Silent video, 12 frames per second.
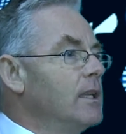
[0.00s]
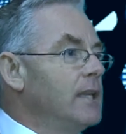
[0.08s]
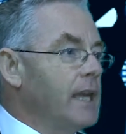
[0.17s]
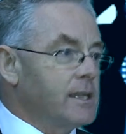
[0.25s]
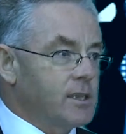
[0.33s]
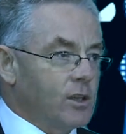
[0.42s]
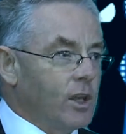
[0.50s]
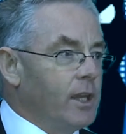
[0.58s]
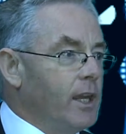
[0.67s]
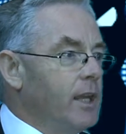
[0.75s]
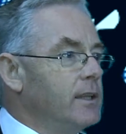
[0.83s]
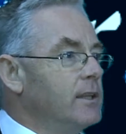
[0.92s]
Yes.
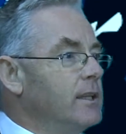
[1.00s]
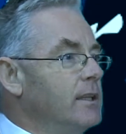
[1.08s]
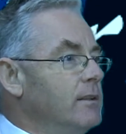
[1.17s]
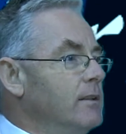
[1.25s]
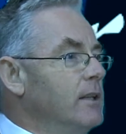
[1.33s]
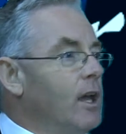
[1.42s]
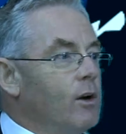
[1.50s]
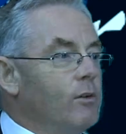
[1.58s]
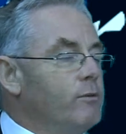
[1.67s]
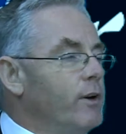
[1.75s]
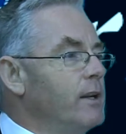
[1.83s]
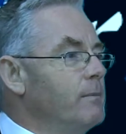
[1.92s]
Now,
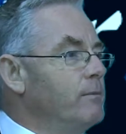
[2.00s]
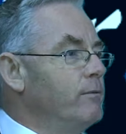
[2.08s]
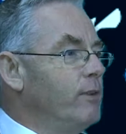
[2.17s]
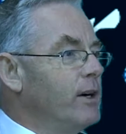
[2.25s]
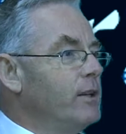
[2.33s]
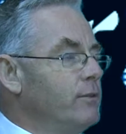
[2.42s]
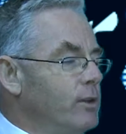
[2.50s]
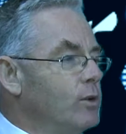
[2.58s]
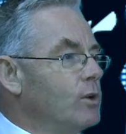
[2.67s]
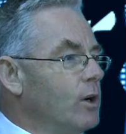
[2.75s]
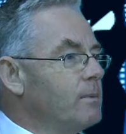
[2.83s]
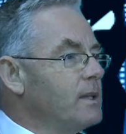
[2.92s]
very, very few
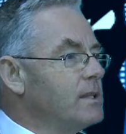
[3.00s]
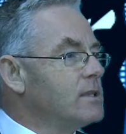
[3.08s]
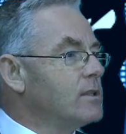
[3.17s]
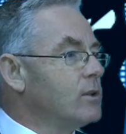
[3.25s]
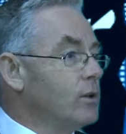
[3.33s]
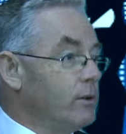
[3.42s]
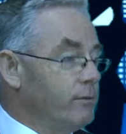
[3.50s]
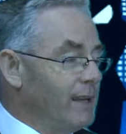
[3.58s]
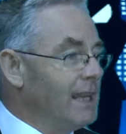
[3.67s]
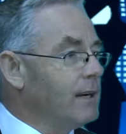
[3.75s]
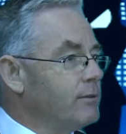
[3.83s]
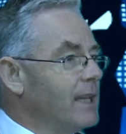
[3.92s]
companies could
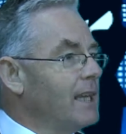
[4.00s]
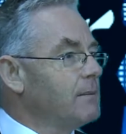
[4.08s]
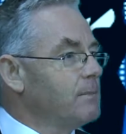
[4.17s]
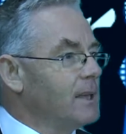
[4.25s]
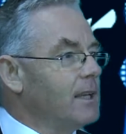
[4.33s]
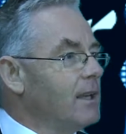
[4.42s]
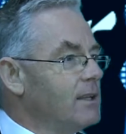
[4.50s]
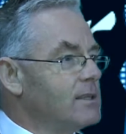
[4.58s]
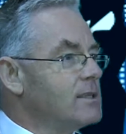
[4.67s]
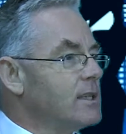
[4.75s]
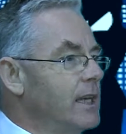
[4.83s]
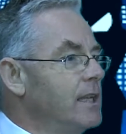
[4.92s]
avail of that
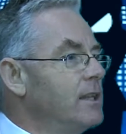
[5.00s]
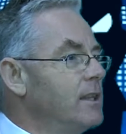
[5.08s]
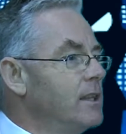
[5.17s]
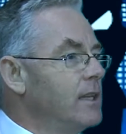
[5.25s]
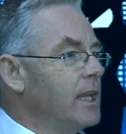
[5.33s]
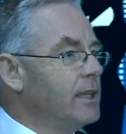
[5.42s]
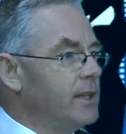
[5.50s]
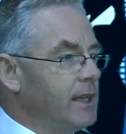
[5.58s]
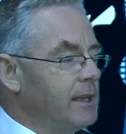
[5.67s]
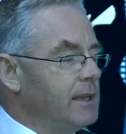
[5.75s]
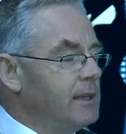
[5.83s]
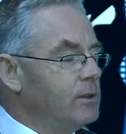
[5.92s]
because
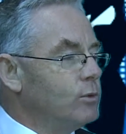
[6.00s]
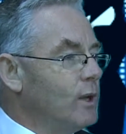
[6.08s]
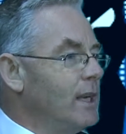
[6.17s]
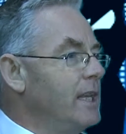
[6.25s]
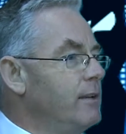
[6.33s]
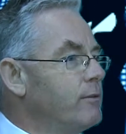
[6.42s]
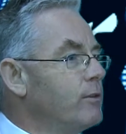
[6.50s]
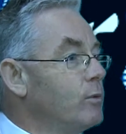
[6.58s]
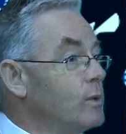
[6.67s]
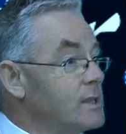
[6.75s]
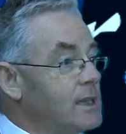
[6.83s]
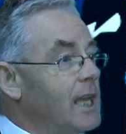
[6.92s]
the relief
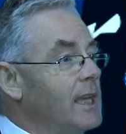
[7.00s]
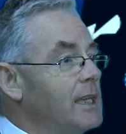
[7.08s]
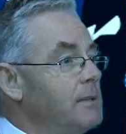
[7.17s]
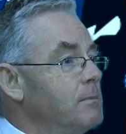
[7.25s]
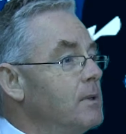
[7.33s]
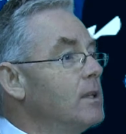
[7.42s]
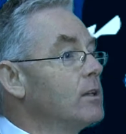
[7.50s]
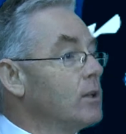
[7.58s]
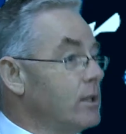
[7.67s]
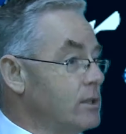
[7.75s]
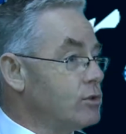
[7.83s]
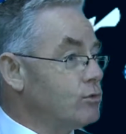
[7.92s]
was time
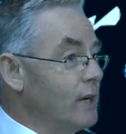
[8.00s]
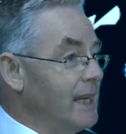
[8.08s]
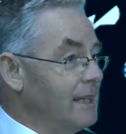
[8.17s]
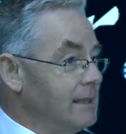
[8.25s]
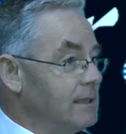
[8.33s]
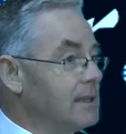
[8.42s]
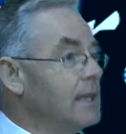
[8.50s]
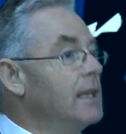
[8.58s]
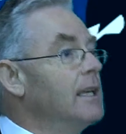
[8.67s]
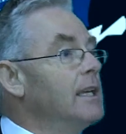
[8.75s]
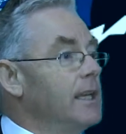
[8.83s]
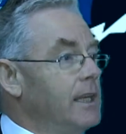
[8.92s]
constrained.
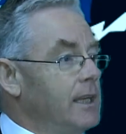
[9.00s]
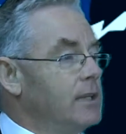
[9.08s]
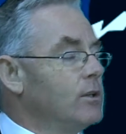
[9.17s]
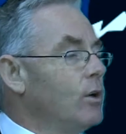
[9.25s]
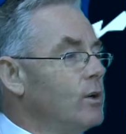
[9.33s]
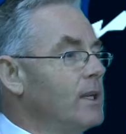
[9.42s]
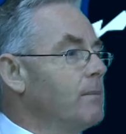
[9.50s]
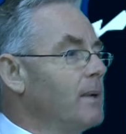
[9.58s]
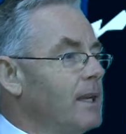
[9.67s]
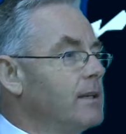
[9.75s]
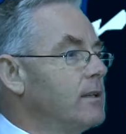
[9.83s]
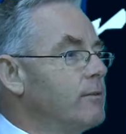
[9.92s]
It only
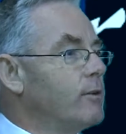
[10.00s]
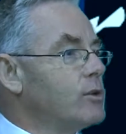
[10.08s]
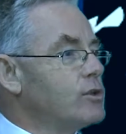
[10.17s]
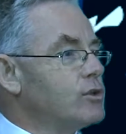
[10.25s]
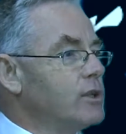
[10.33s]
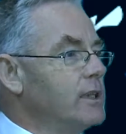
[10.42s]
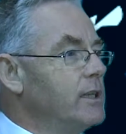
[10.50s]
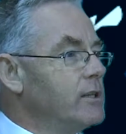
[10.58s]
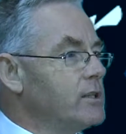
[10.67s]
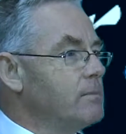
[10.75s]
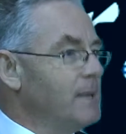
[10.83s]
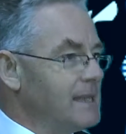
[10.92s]
applied to the first 3
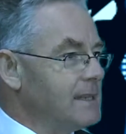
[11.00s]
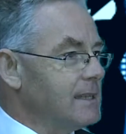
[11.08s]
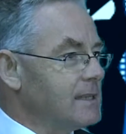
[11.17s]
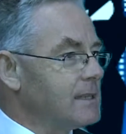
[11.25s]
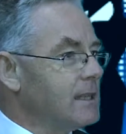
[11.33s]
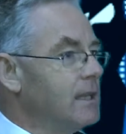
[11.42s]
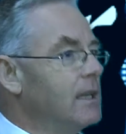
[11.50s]
years in business.